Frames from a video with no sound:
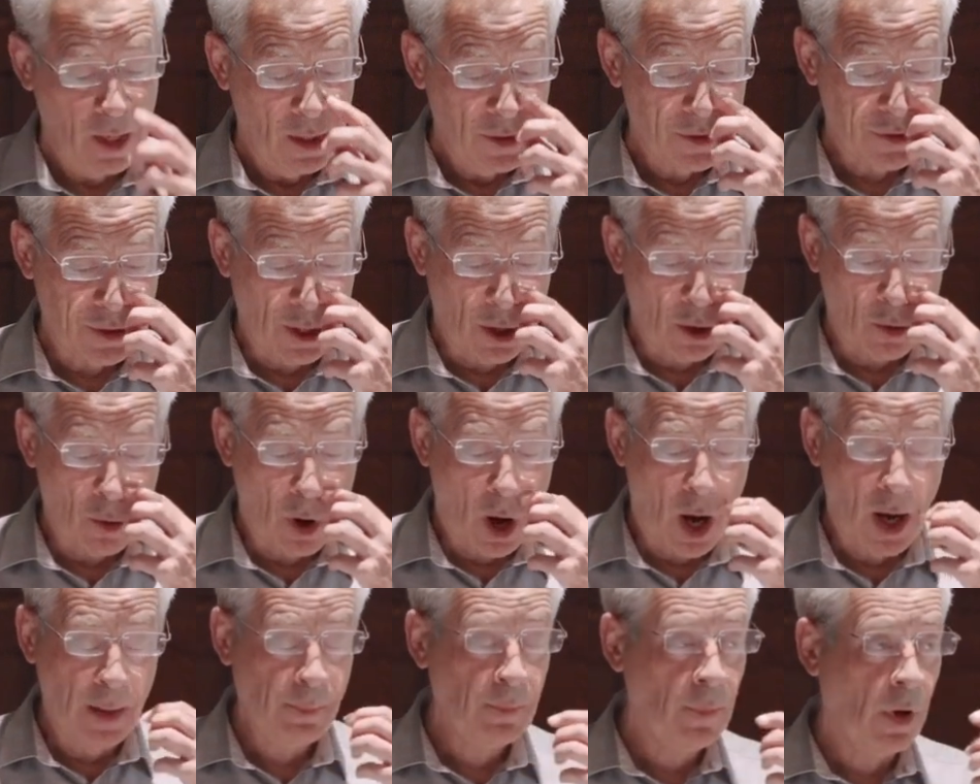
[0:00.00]
So
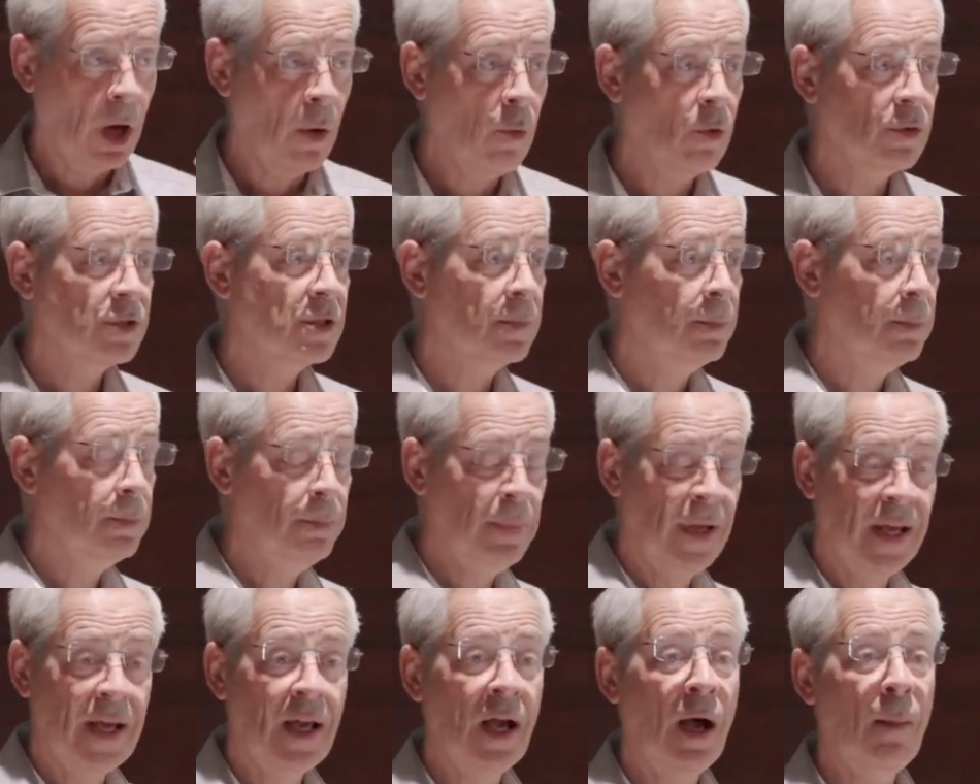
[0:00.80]
I want to
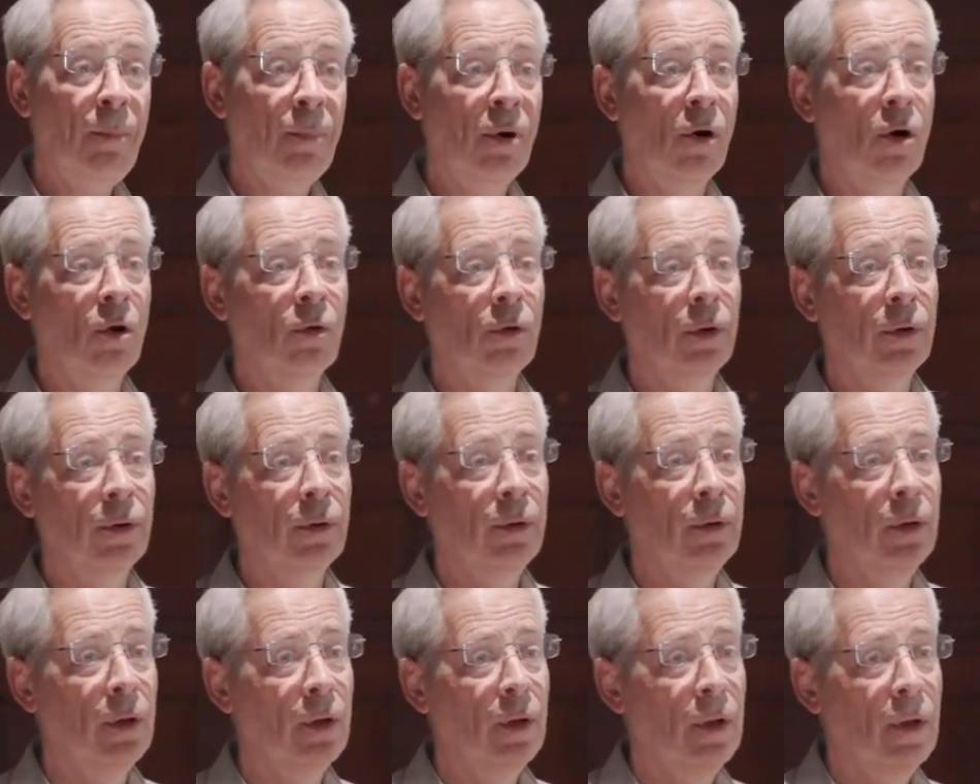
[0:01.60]
pick up
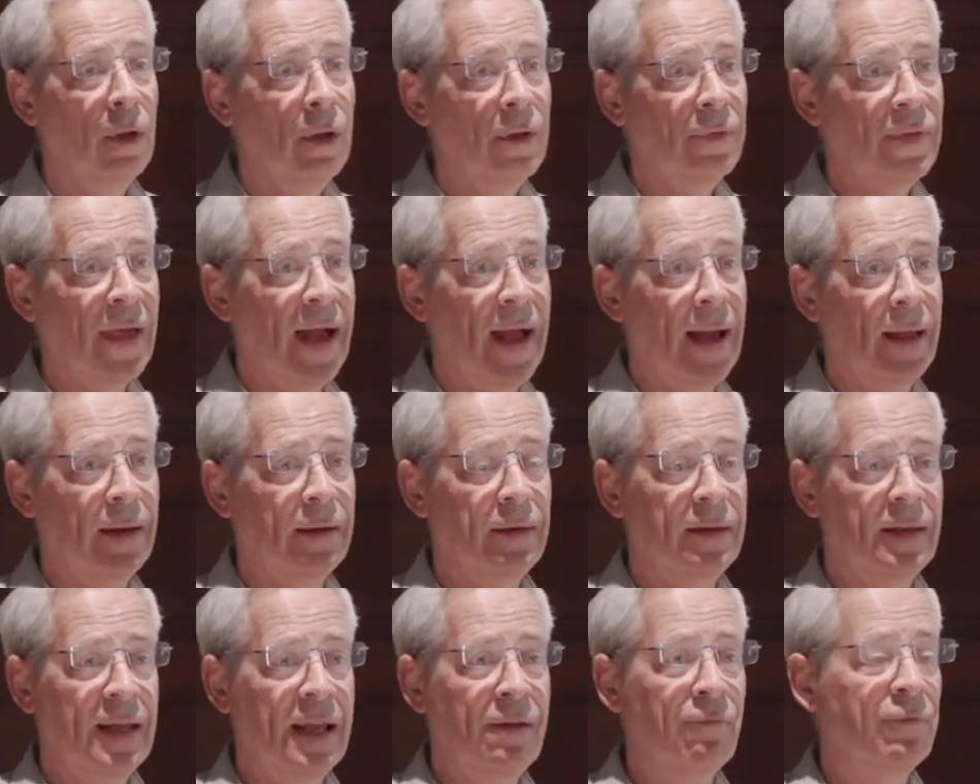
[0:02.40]
on
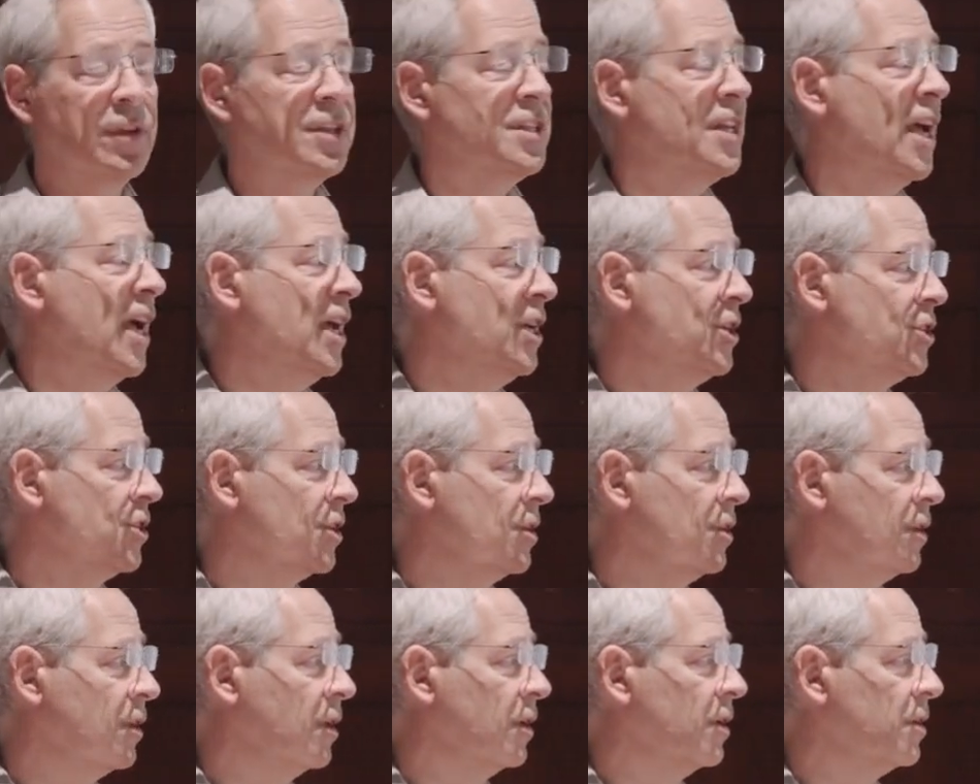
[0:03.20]
that
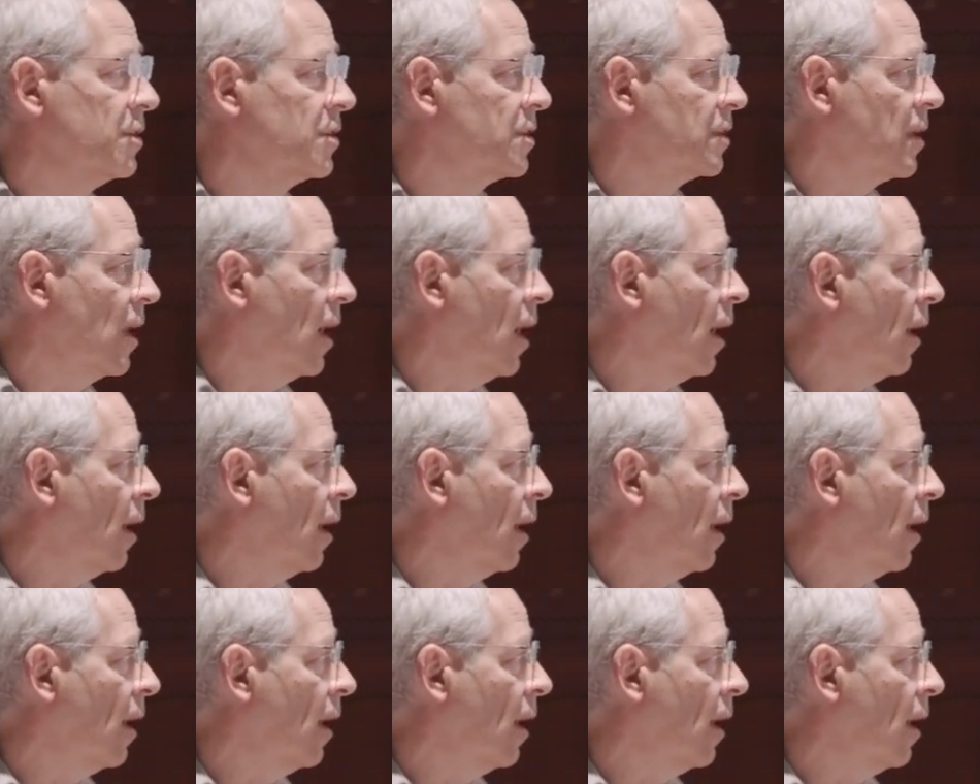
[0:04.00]
invitation that